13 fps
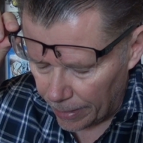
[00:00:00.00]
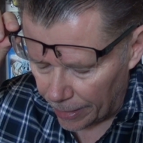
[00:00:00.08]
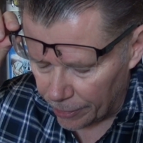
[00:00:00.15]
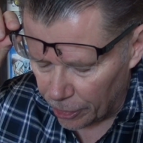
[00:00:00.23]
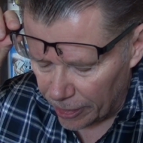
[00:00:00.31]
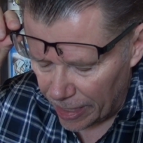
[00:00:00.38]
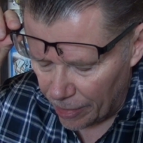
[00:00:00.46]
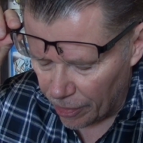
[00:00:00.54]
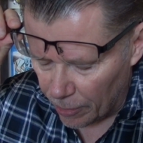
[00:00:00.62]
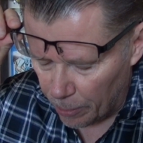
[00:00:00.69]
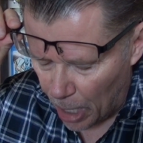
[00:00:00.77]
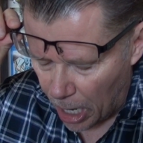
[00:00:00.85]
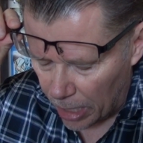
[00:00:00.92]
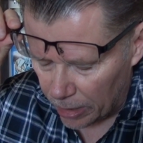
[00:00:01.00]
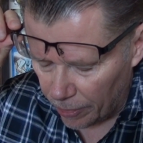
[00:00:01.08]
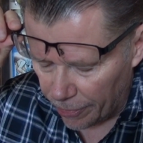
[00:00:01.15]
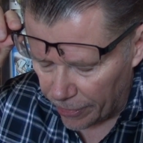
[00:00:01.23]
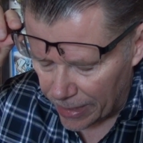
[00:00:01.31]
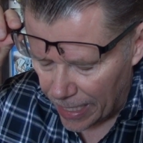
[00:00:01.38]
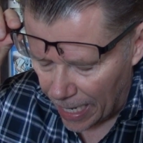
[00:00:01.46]
Underneath the Bottle,
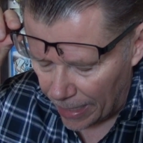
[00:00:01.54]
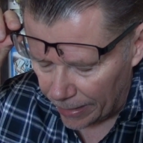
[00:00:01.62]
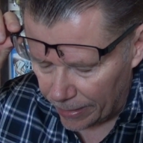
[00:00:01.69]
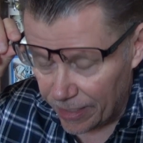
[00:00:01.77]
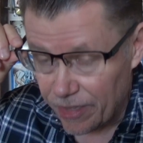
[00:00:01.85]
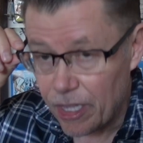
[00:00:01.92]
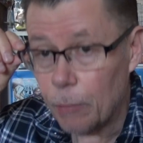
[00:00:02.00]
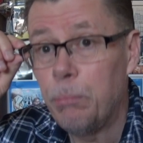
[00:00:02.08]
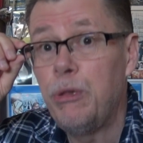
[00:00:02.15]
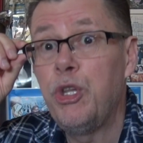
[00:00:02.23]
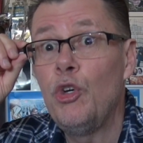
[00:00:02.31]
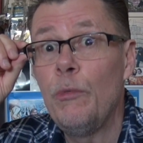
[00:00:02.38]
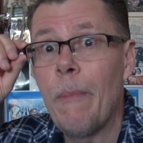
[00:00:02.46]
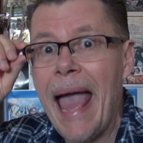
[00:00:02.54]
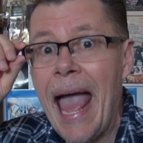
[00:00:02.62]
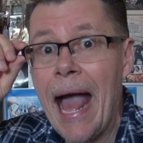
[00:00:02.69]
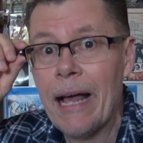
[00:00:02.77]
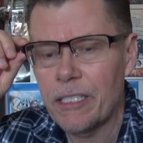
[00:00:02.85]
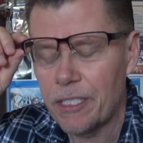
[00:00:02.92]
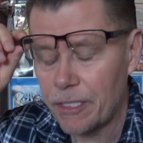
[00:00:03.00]
The Gun, The Blue
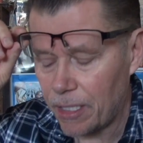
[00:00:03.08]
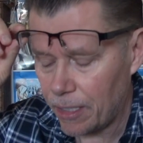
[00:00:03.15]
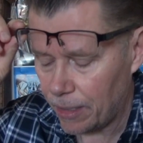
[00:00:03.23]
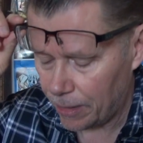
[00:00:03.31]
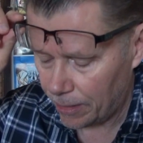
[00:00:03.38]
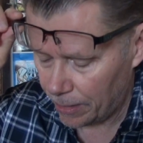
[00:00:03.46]
Mask.